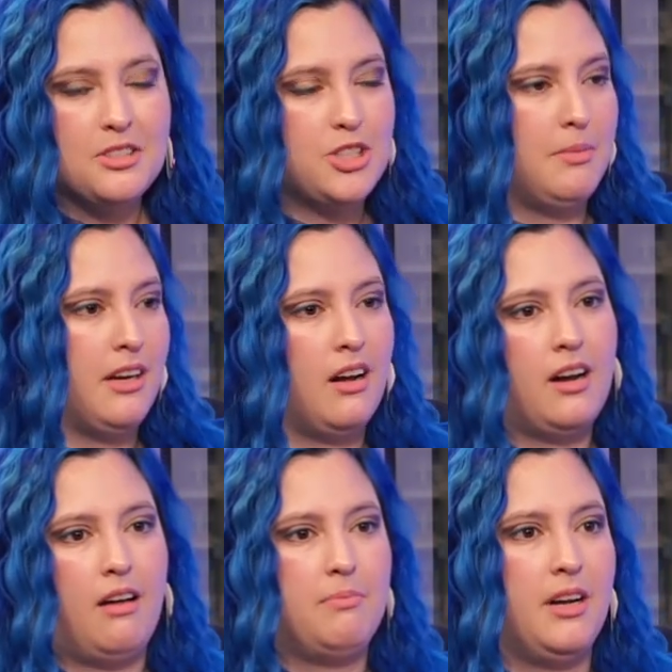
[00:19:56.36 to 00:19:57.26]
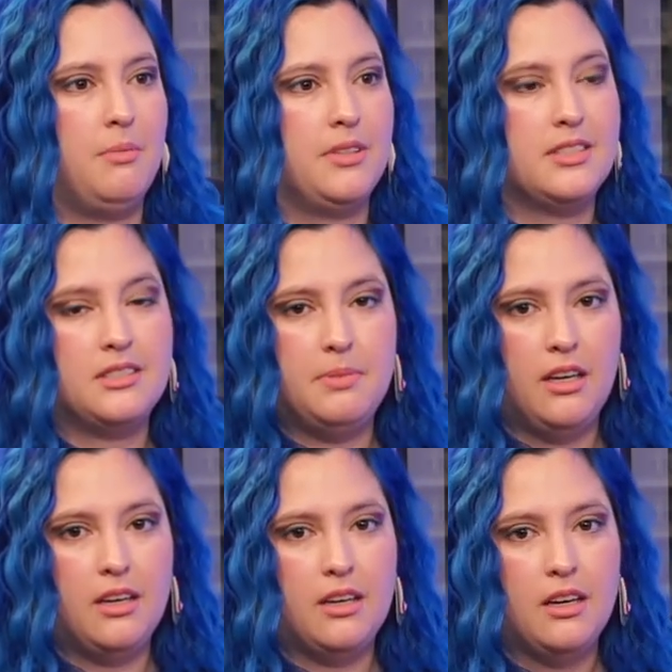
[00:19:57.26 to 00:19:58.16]
She may not have been able to
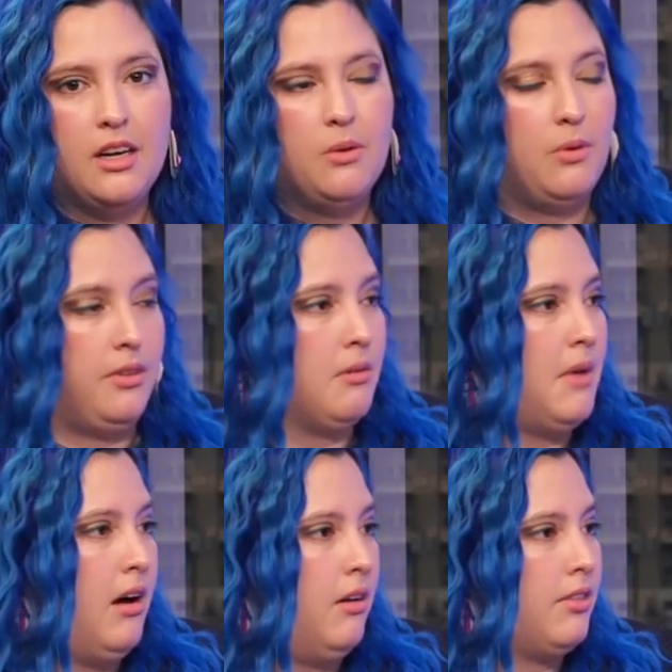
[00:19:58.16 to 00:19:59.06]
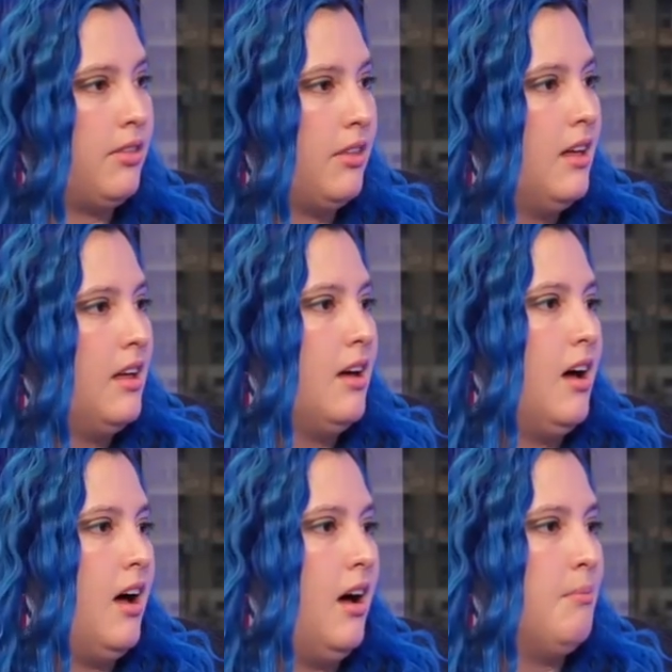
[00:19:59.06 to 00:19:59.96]
speak with her mouth mm-hmm.
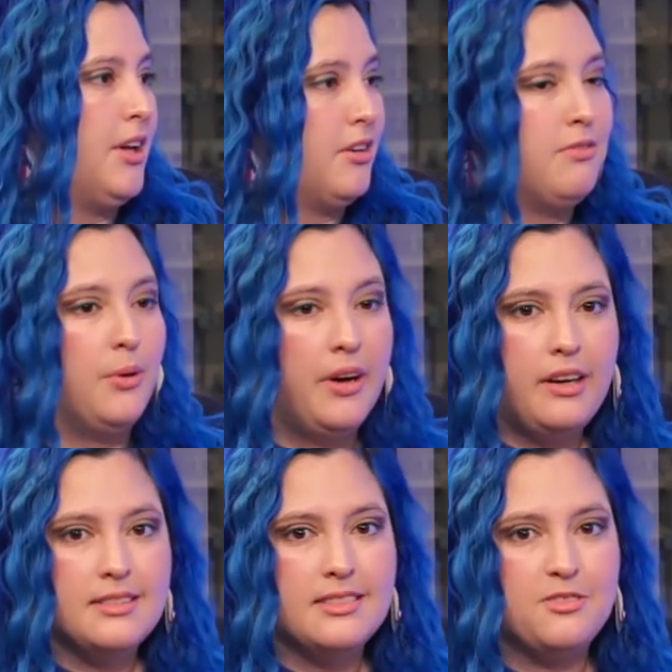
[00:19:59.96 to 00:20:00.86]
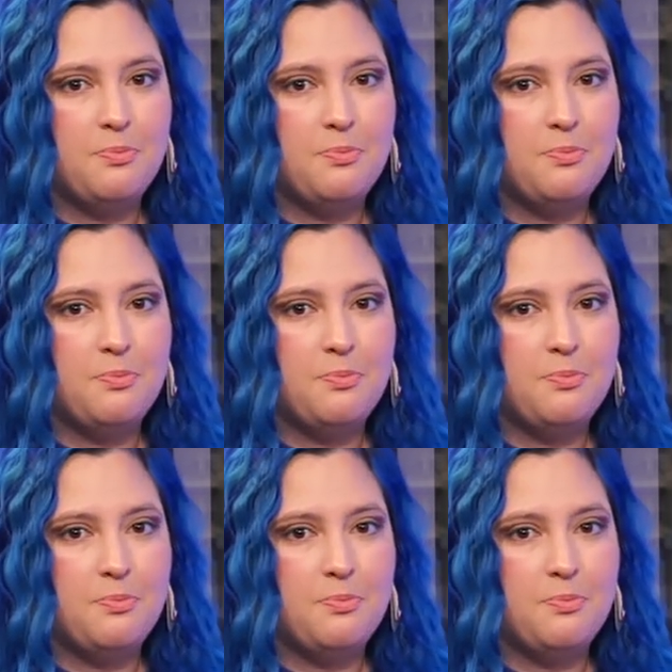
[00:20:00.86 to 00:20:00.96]
and her voice,